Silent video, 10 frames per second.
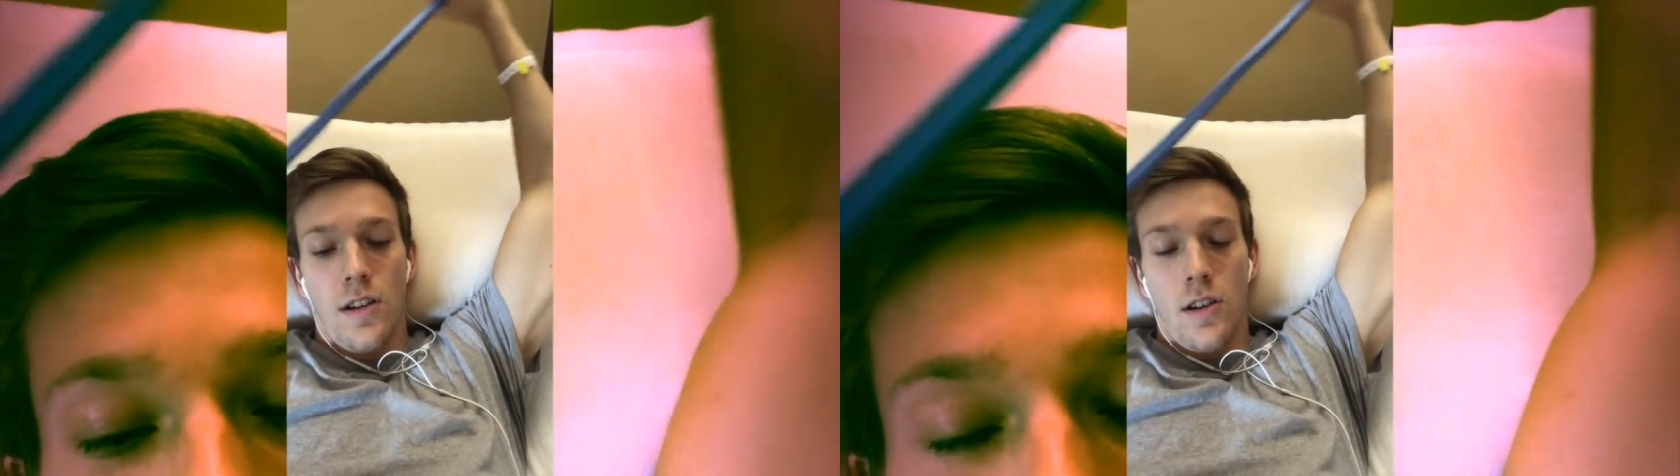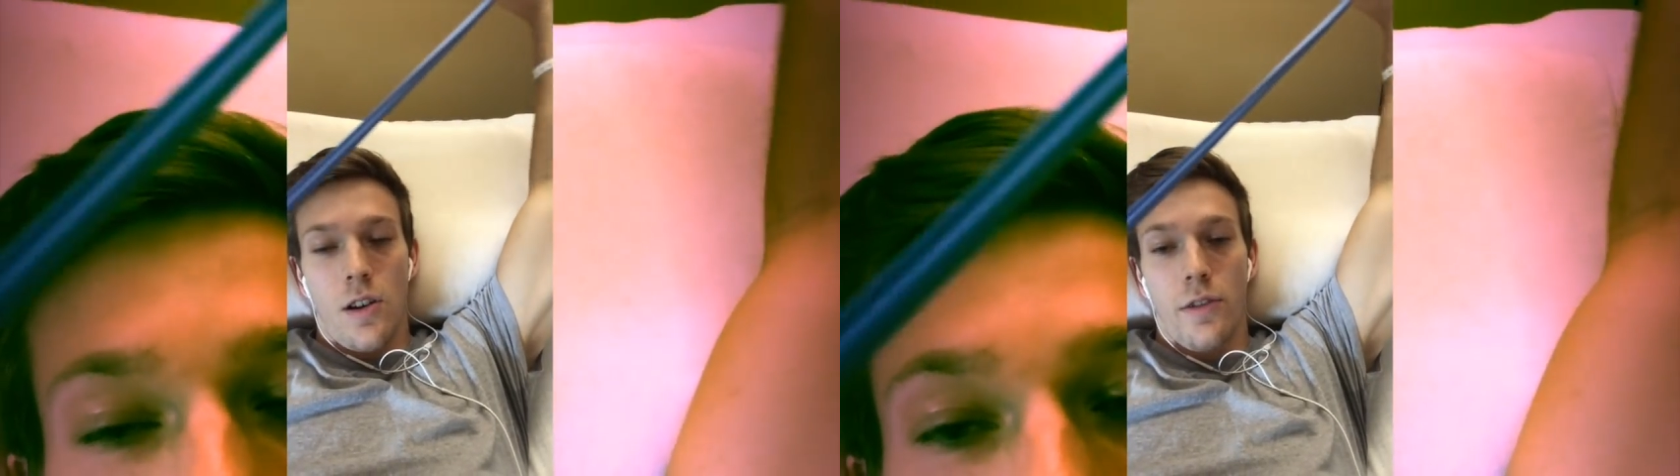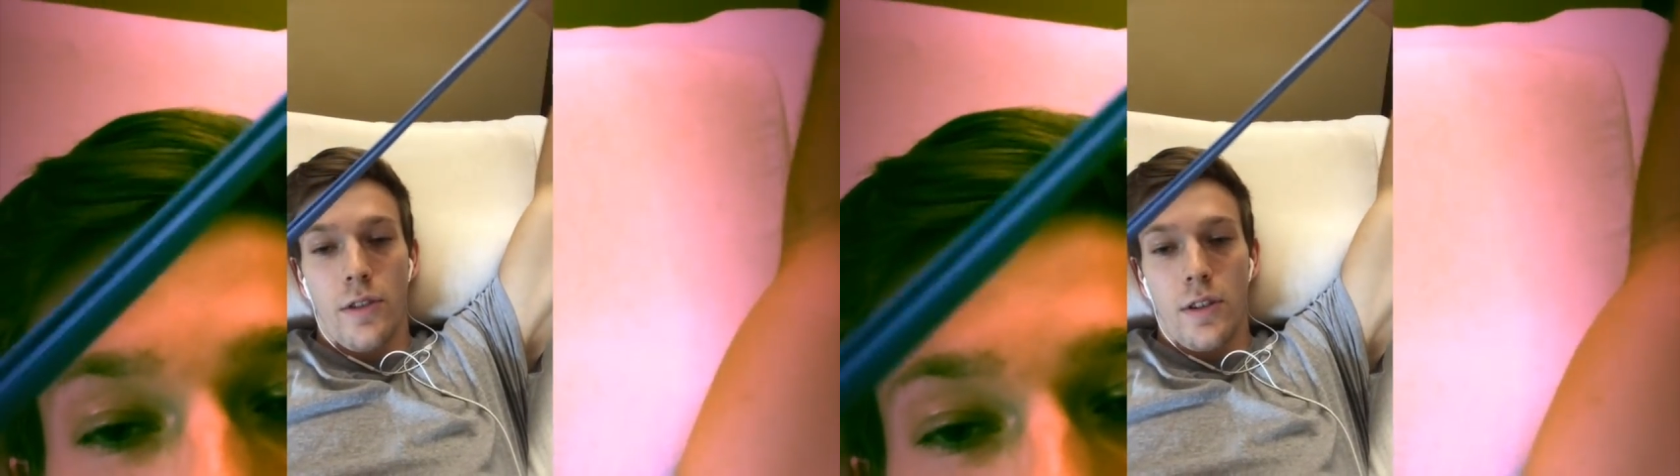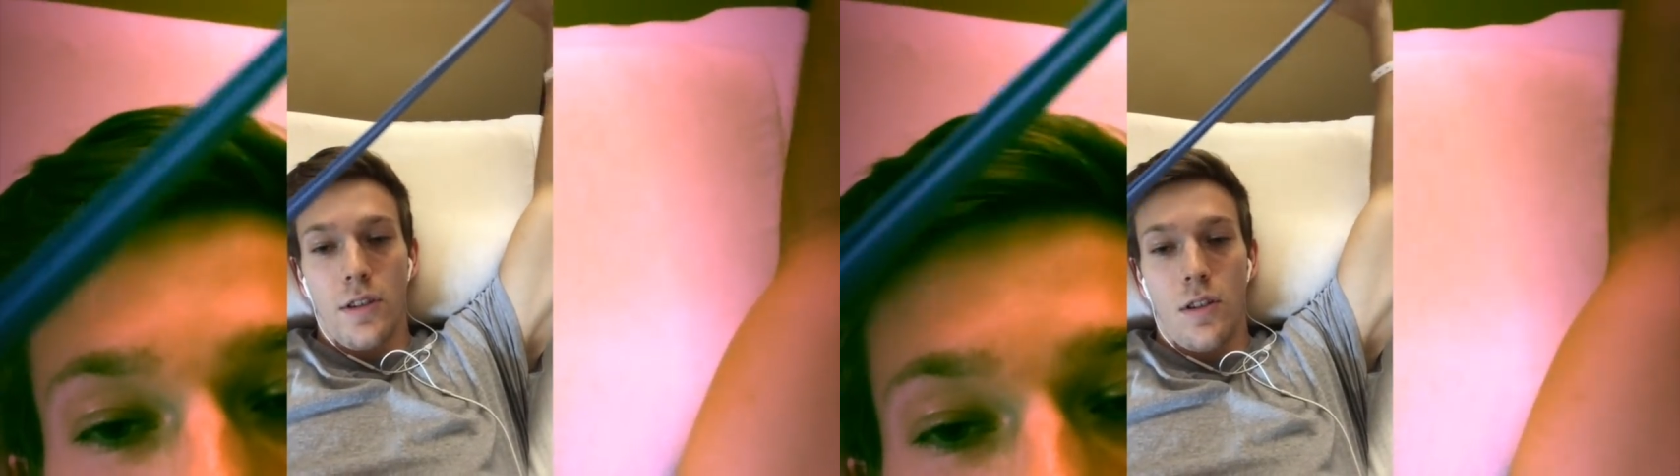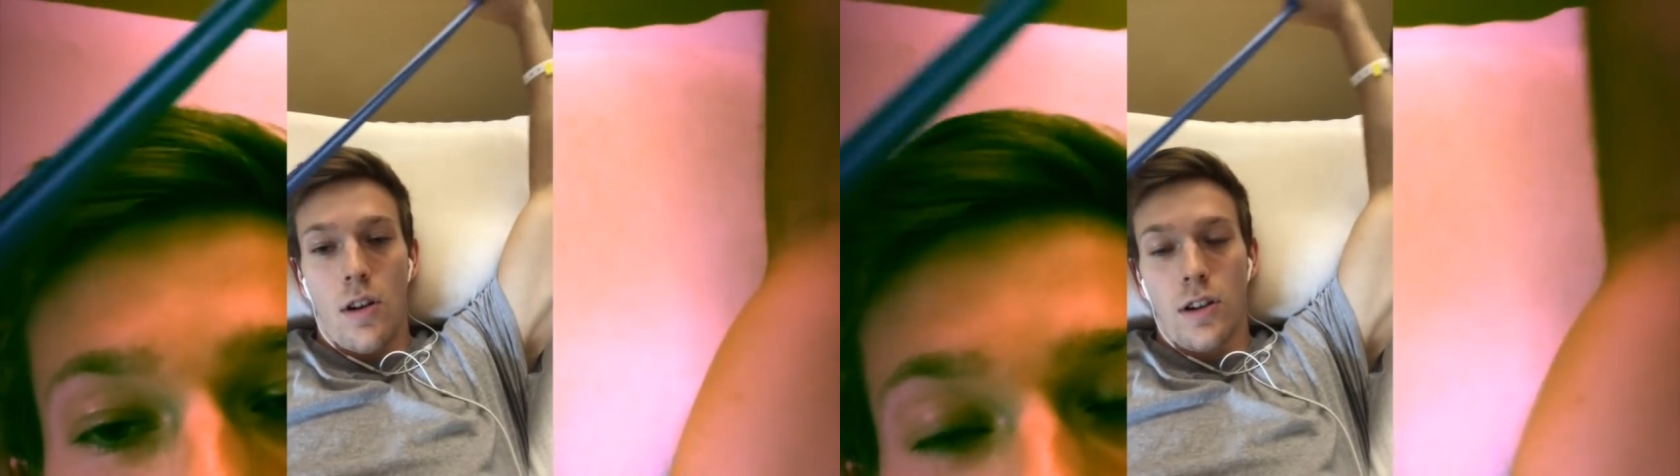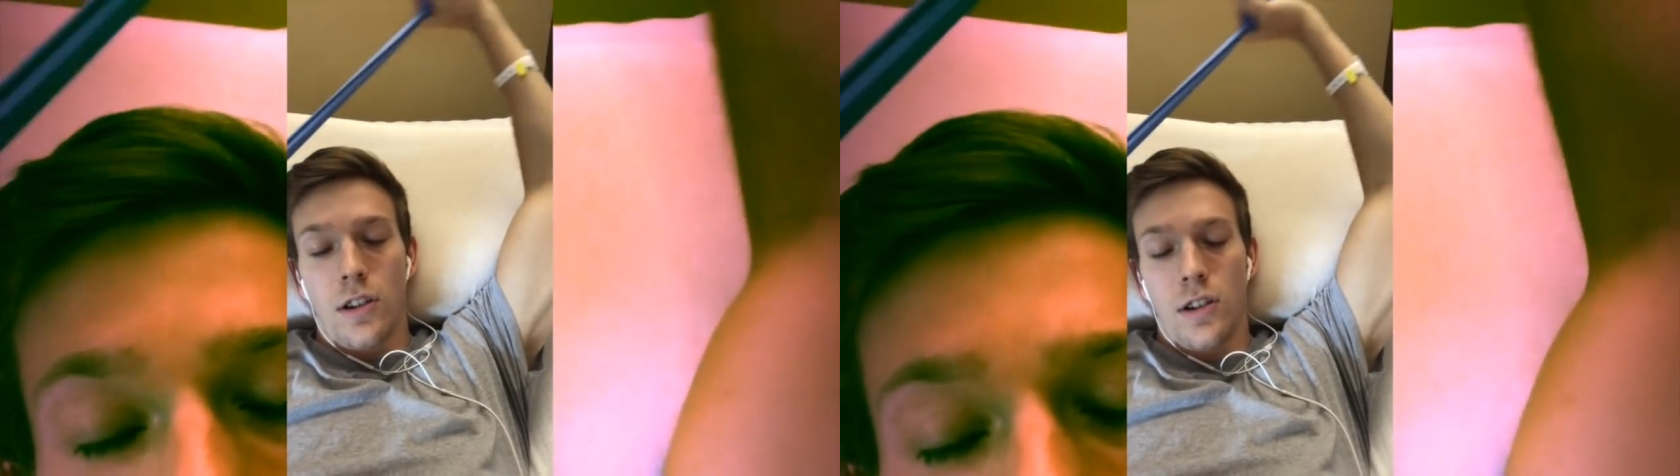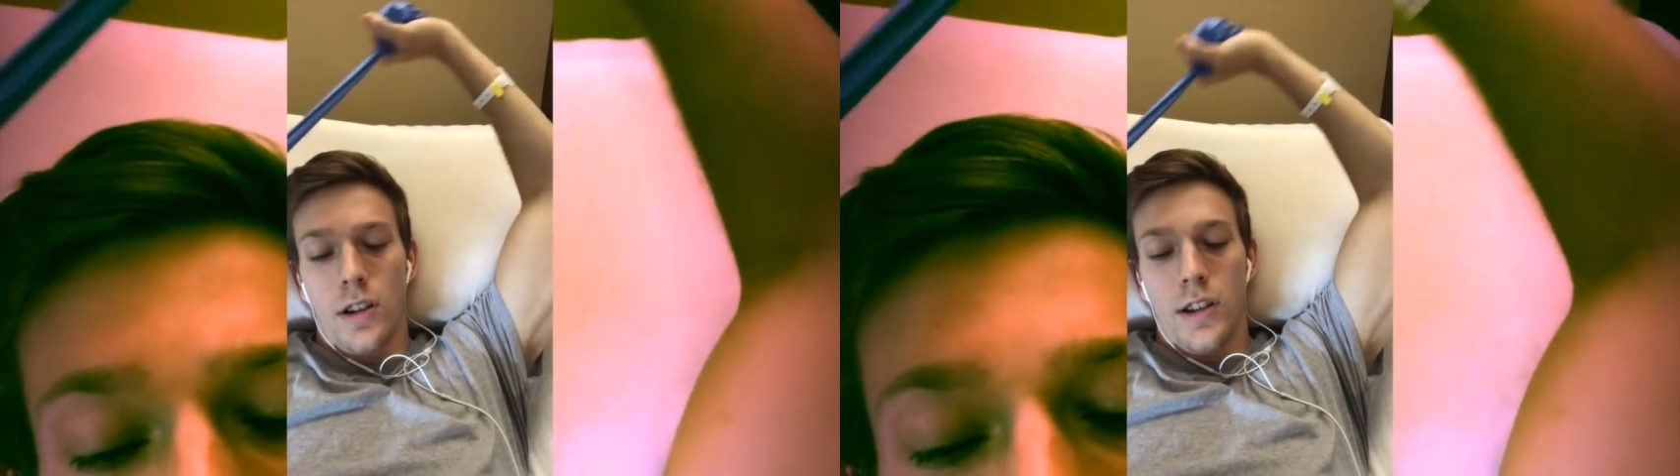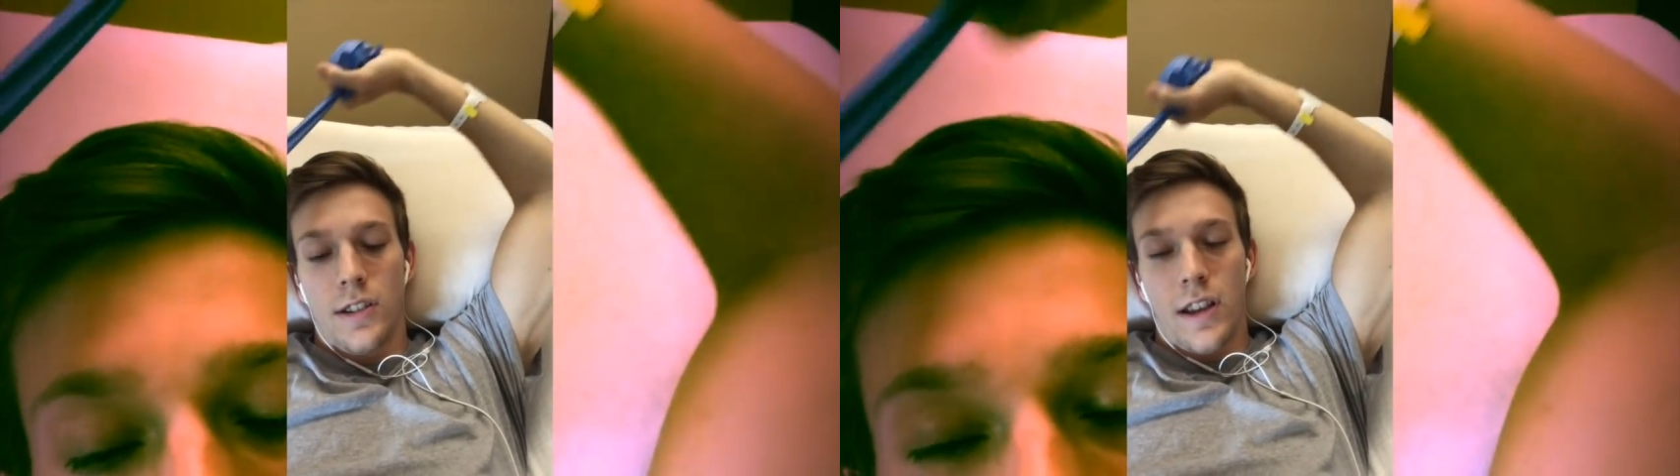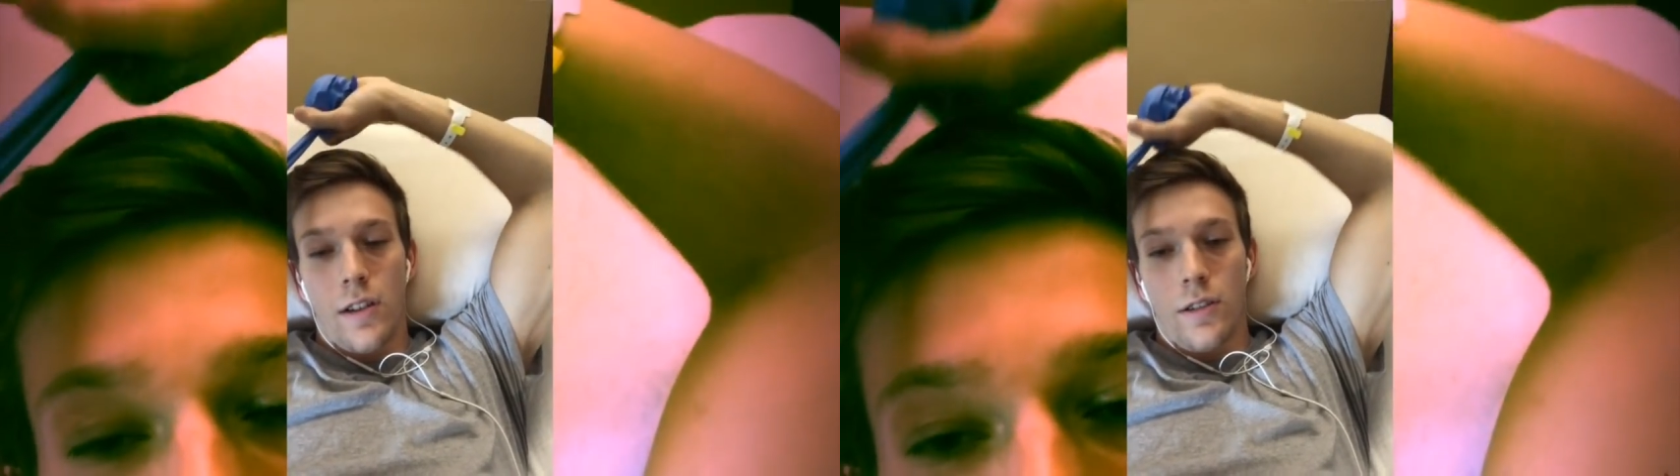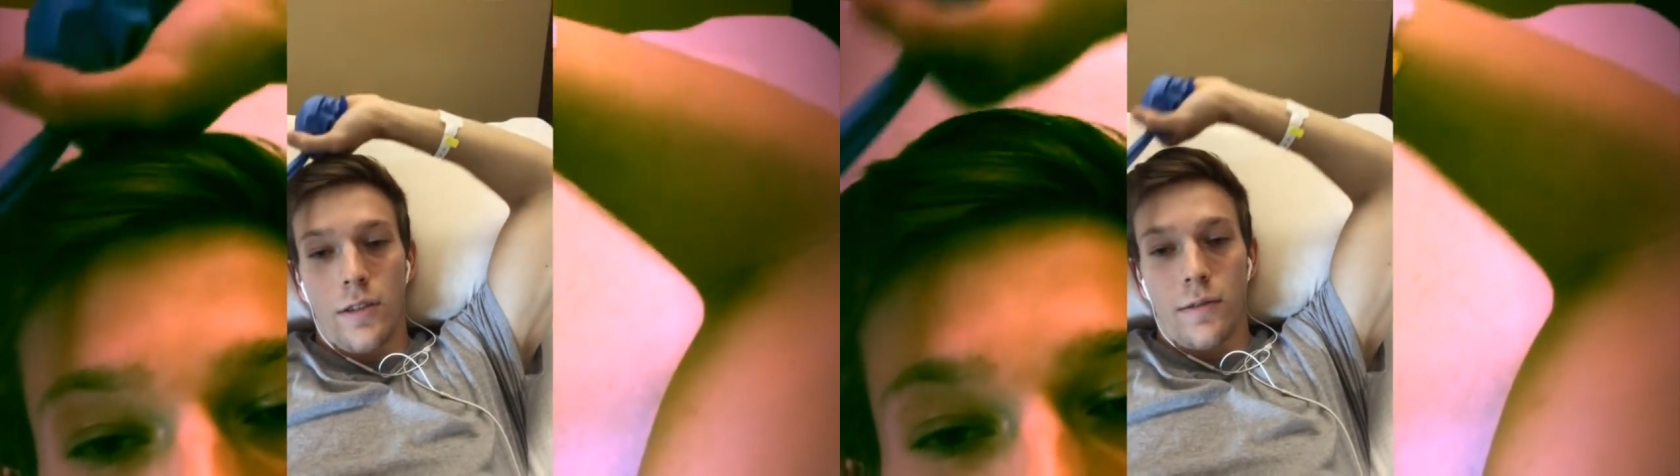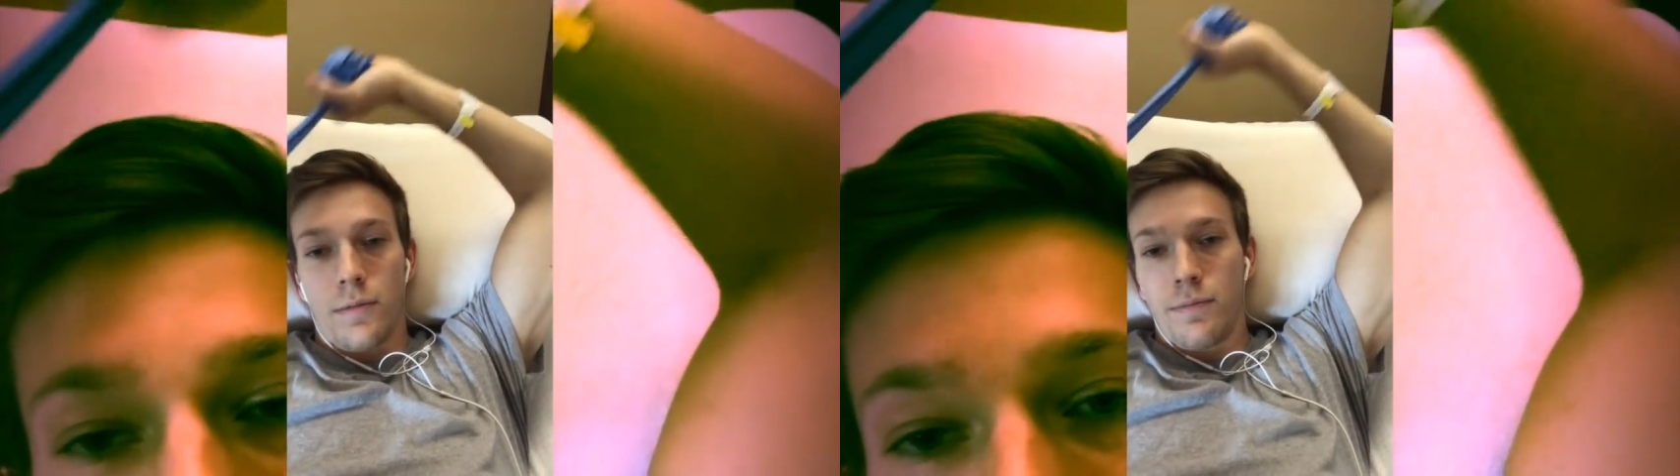all the arteries that were